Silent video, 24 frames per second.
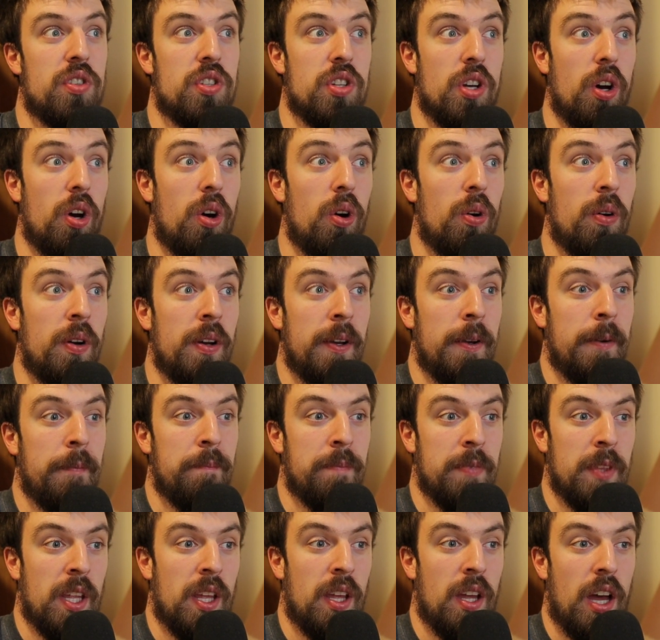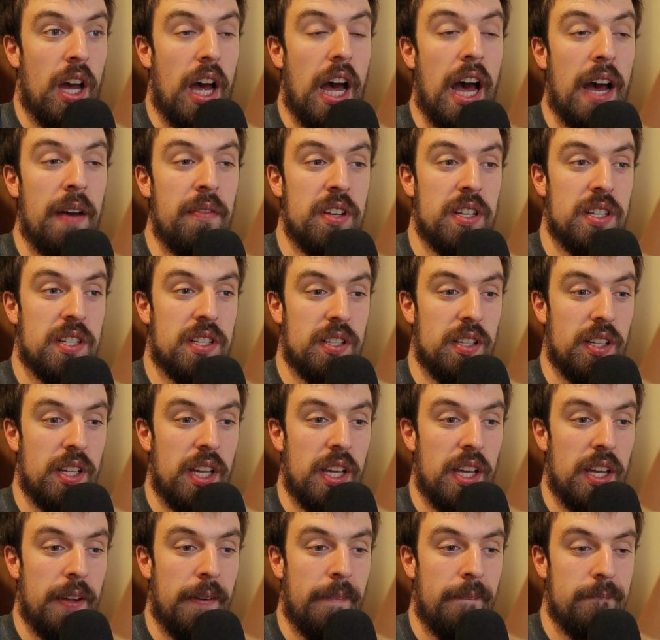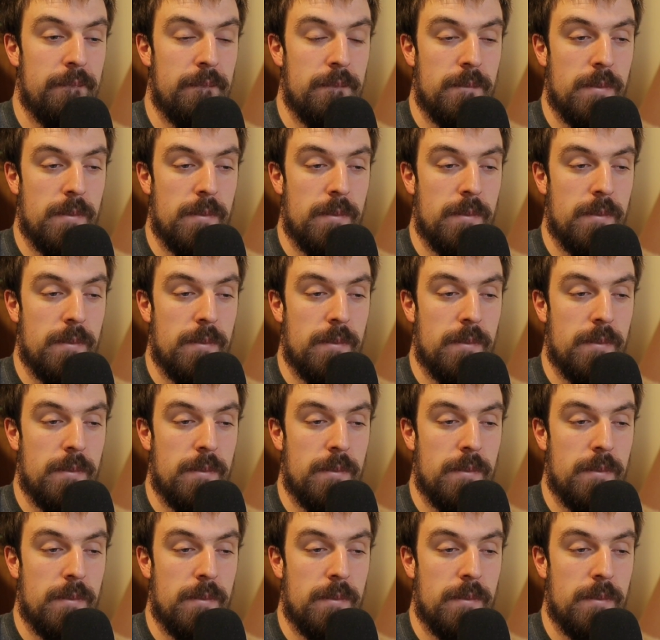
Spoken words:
So obviously,